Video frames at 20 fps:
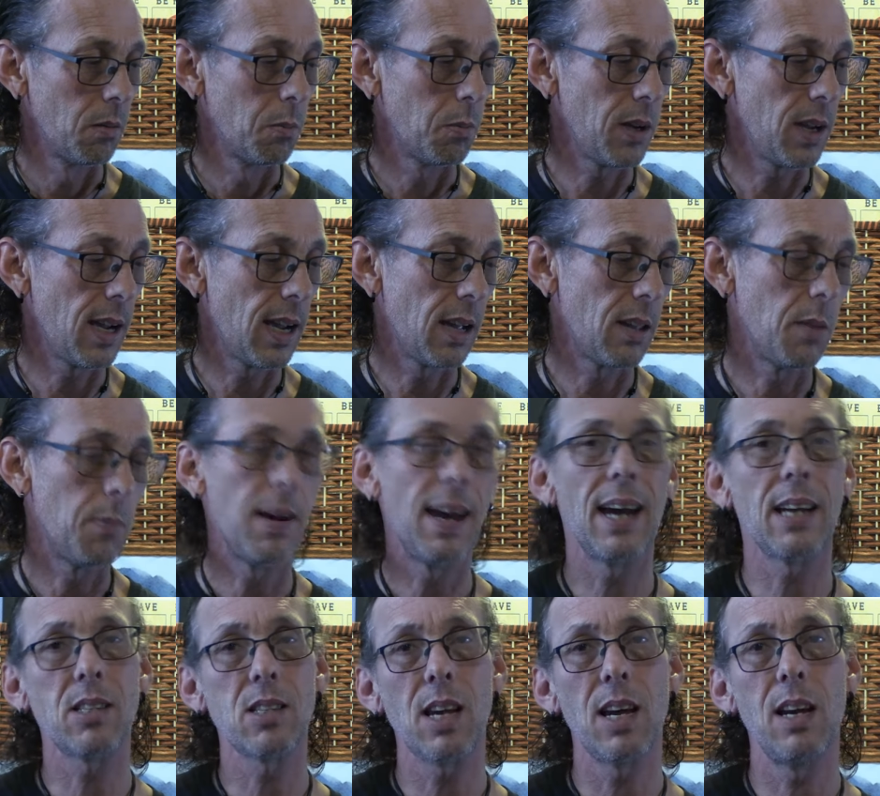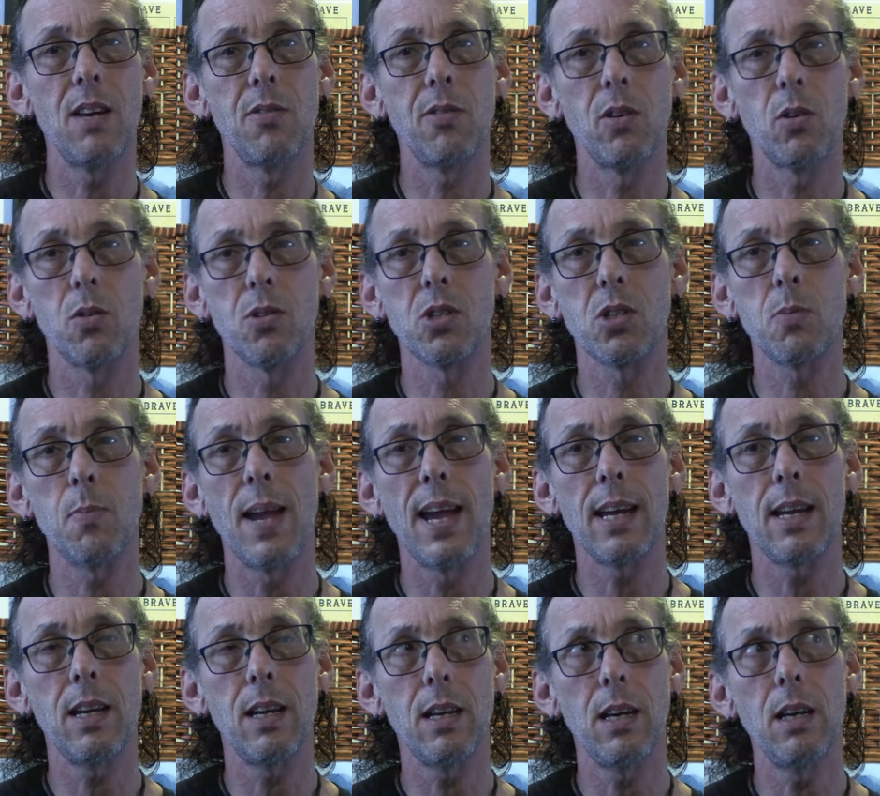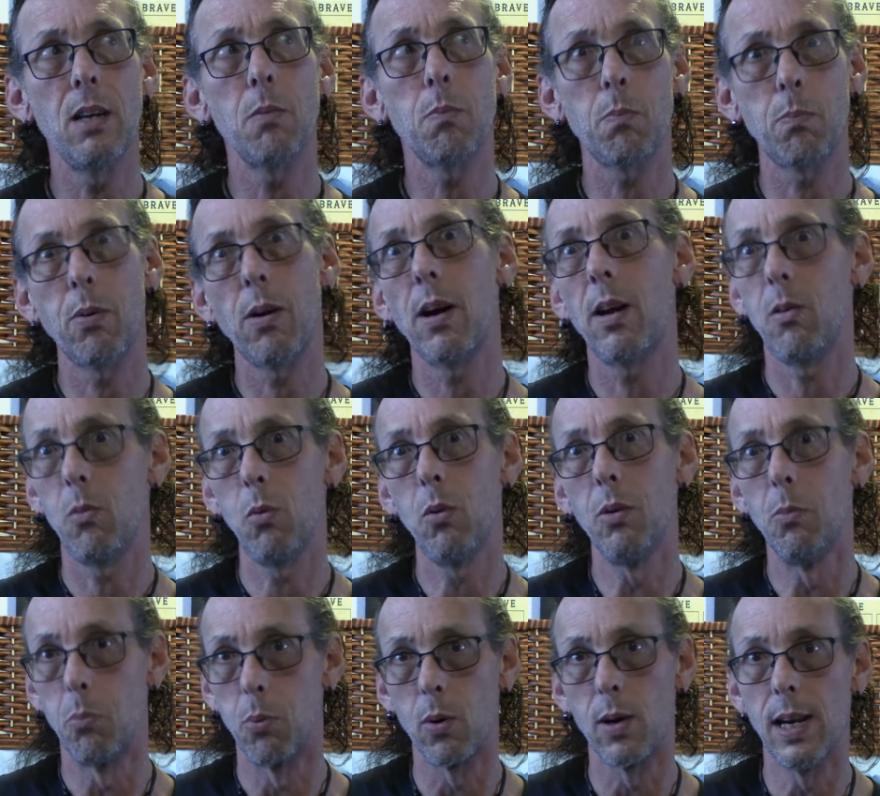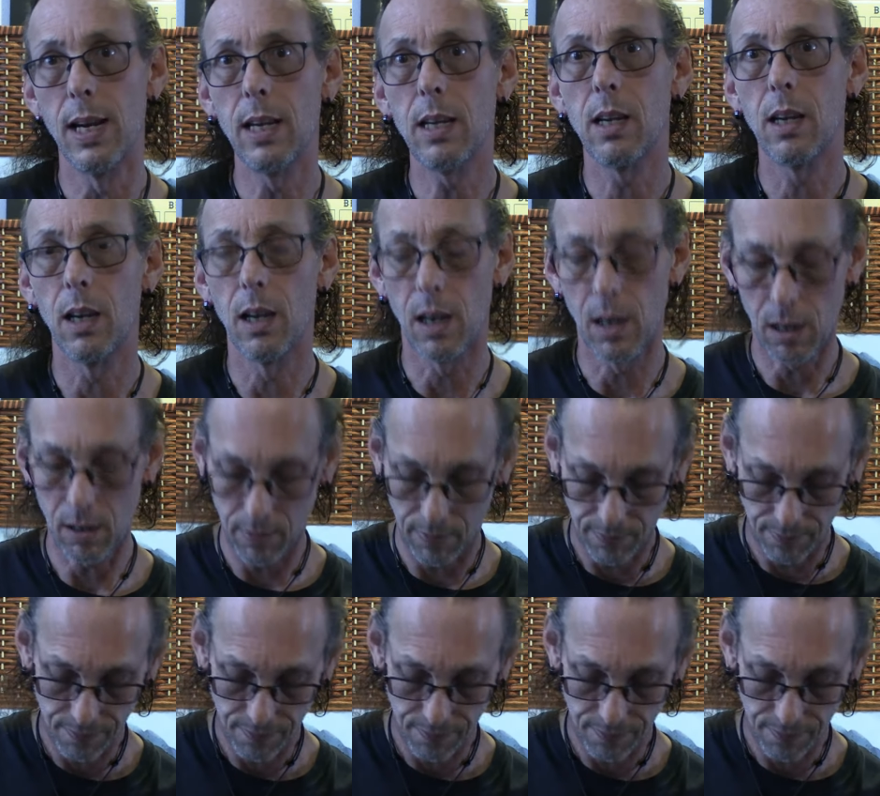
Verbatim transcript: But yeah, the backside, if you were to smack it, it probably would break, yeah.